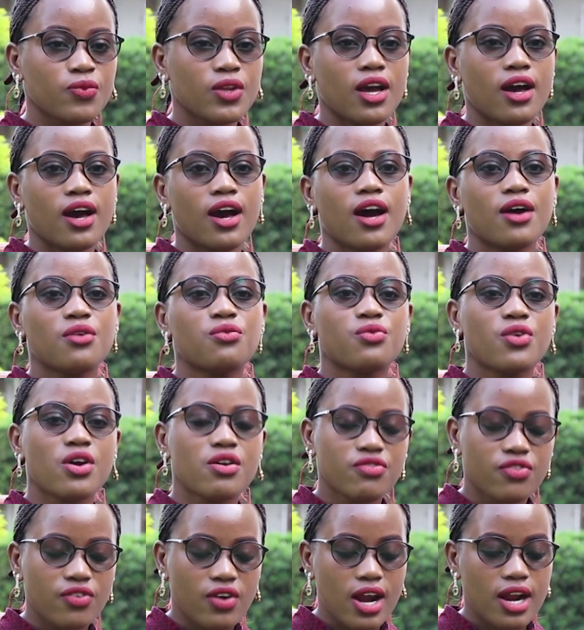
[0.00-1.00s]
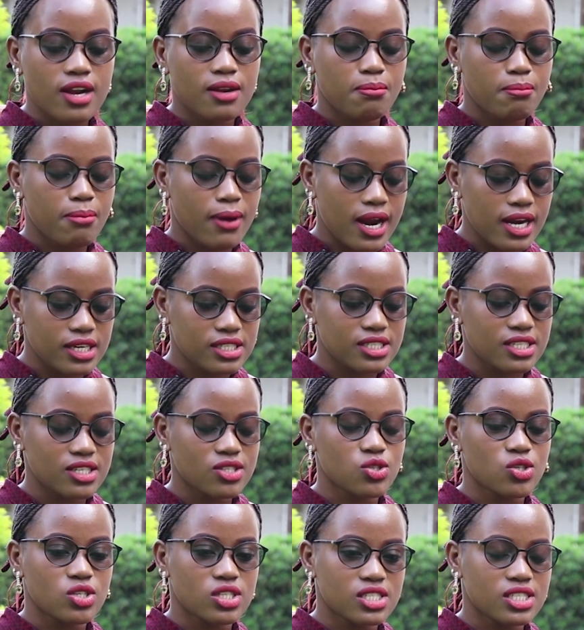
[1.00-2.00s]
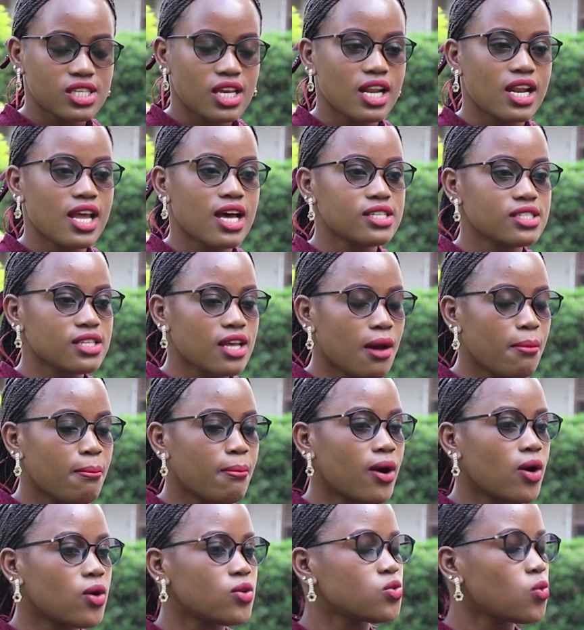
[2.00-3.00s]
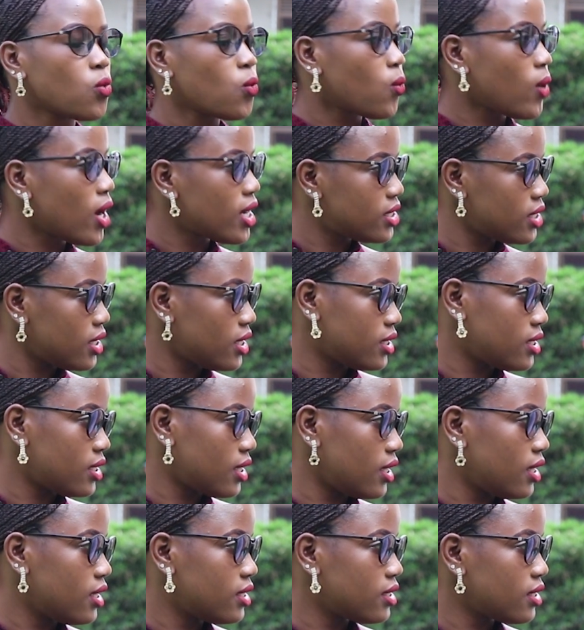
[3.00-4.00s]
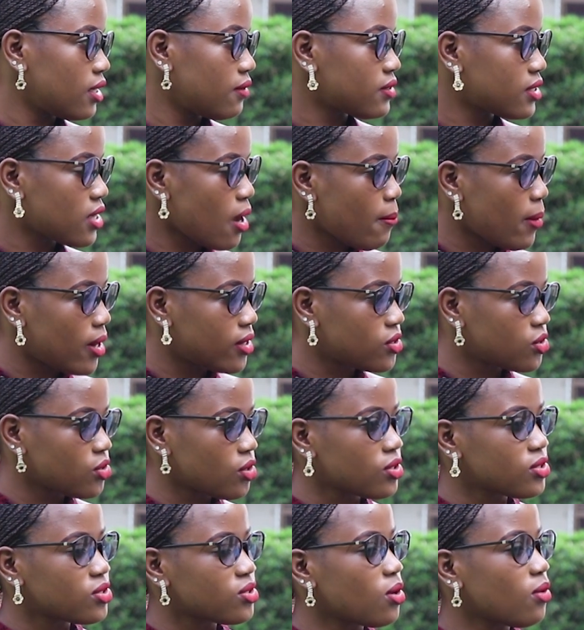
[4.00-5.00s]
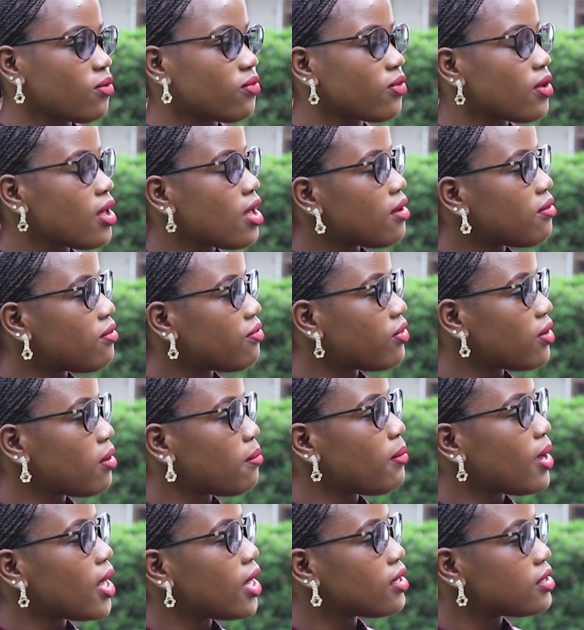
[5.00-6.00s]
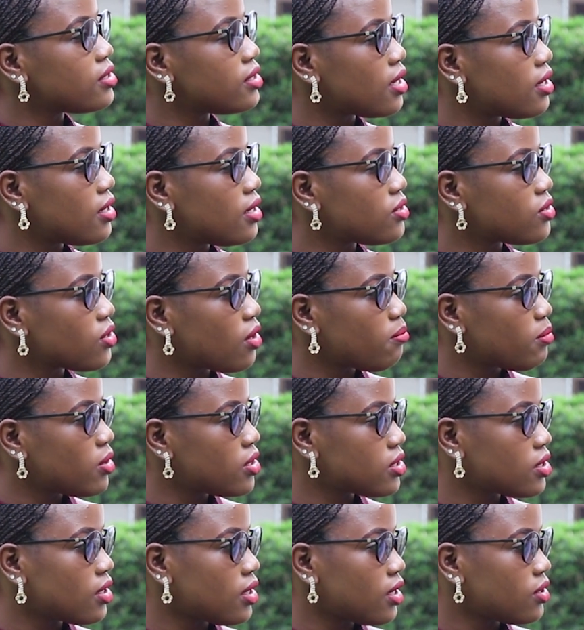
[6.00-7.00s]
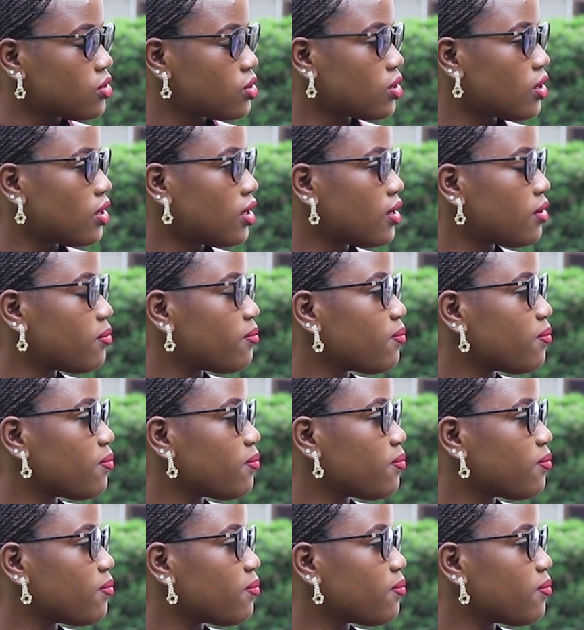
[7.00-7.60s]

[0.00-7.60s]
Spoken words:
Reverend Patti to tell us about what it is if someone talks of female genital mutilation.